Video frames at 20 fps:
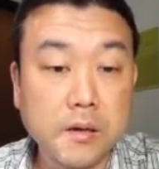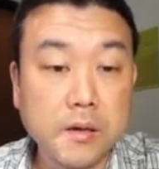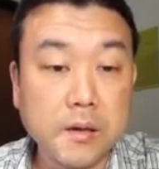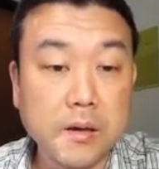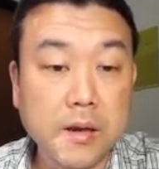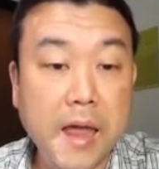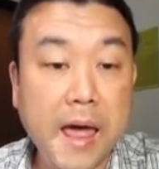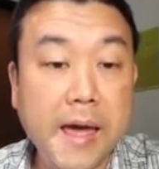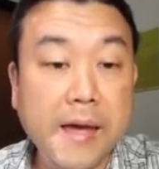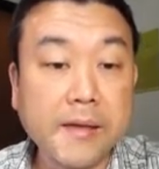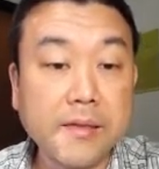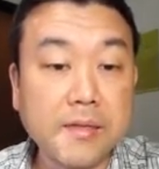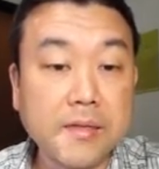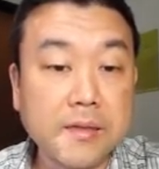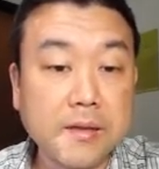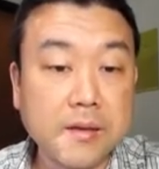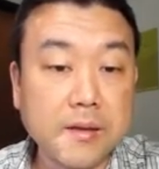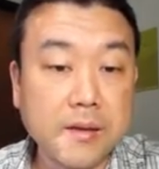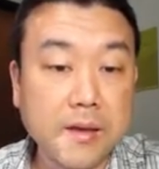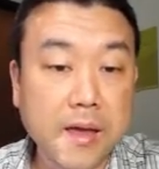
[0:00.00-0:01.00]

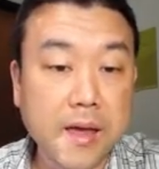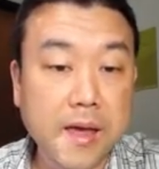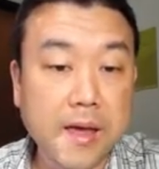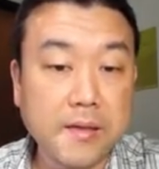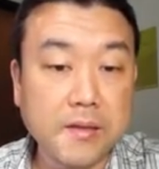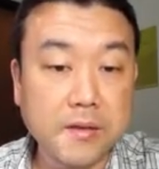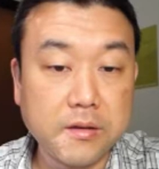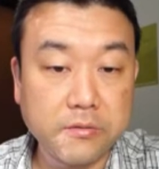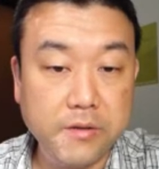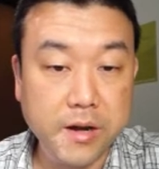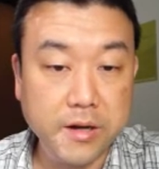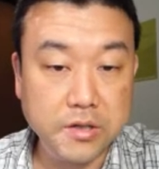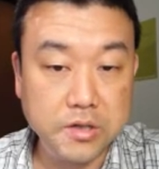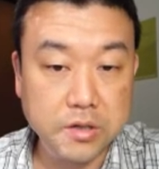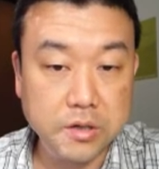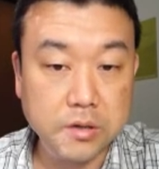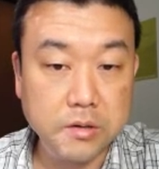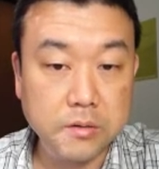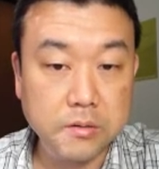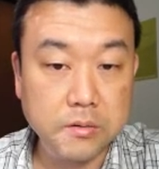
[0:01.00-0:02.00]
length and
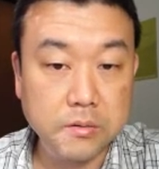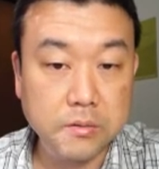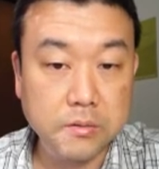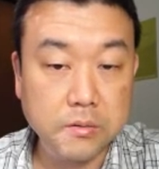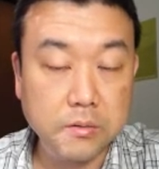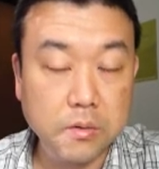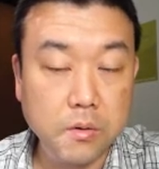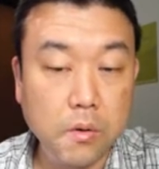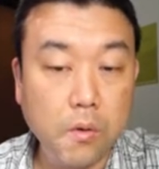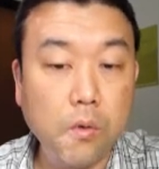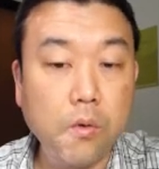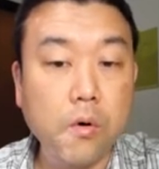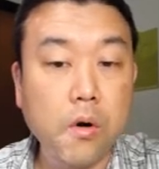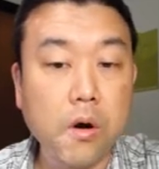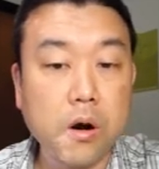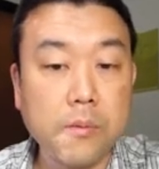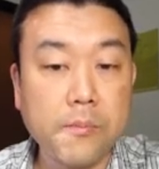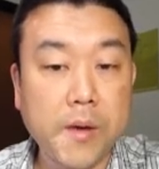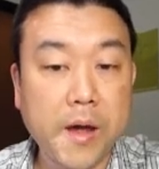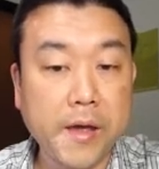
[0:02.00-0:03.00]
direction
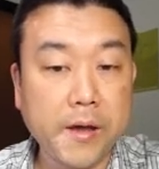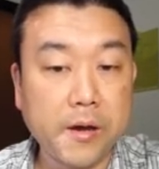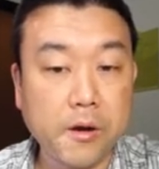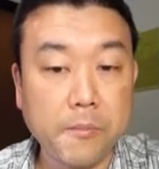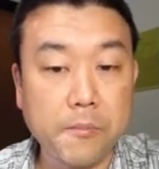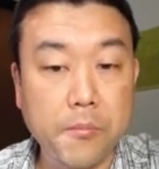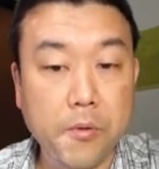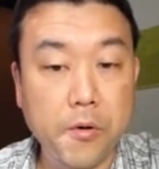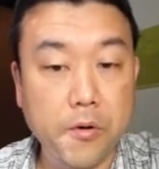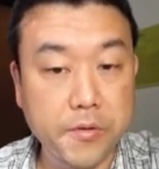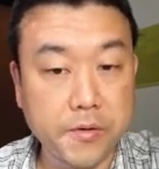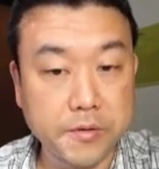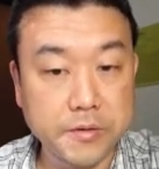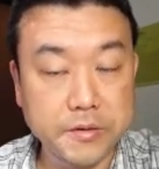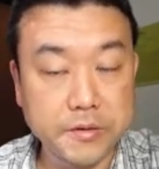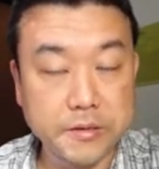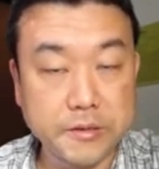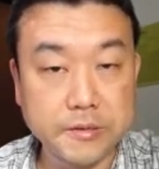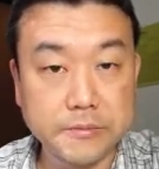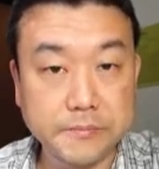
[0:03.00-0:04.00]
or by
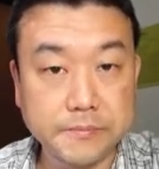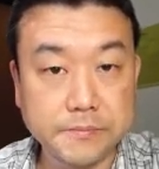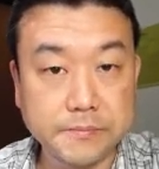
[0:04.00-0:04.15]
components.